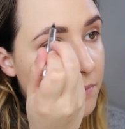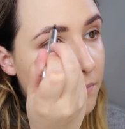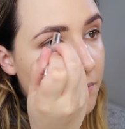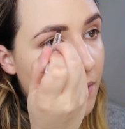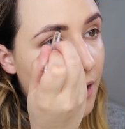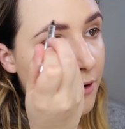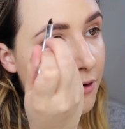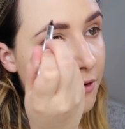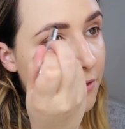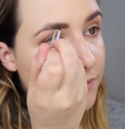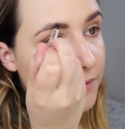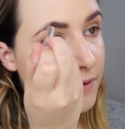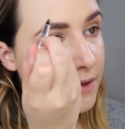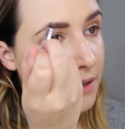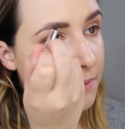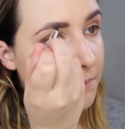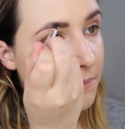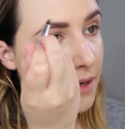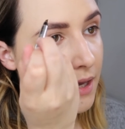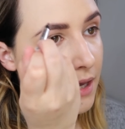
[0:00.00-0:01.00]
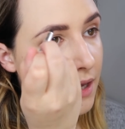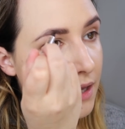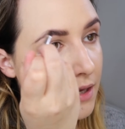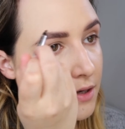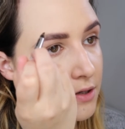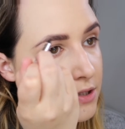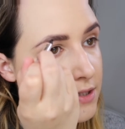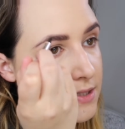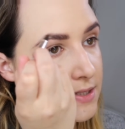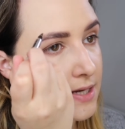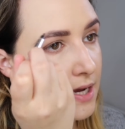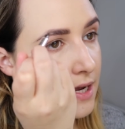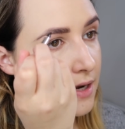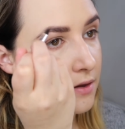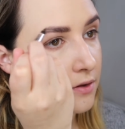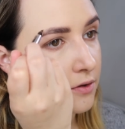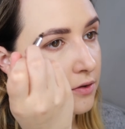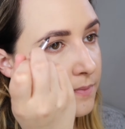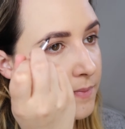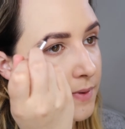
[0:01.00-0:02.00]
microfilling pen just to add
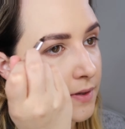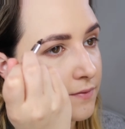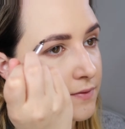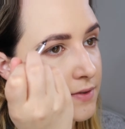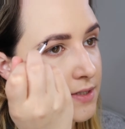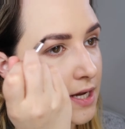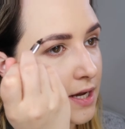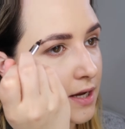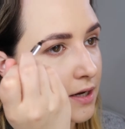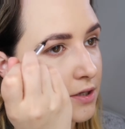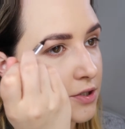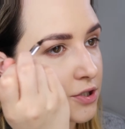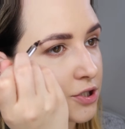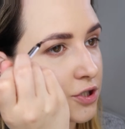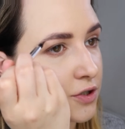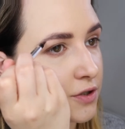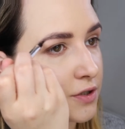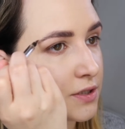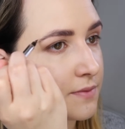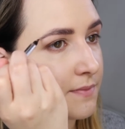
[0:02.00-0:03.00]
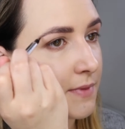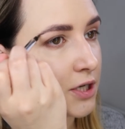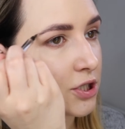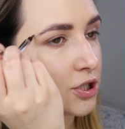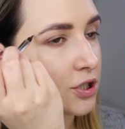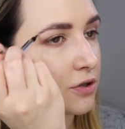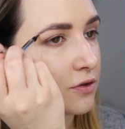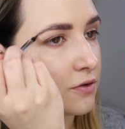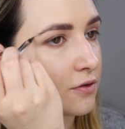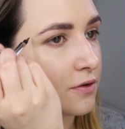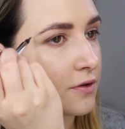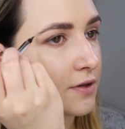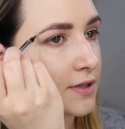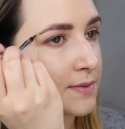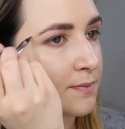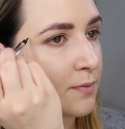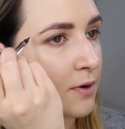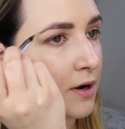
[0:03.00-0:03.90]
a little bit of texture and dimension through those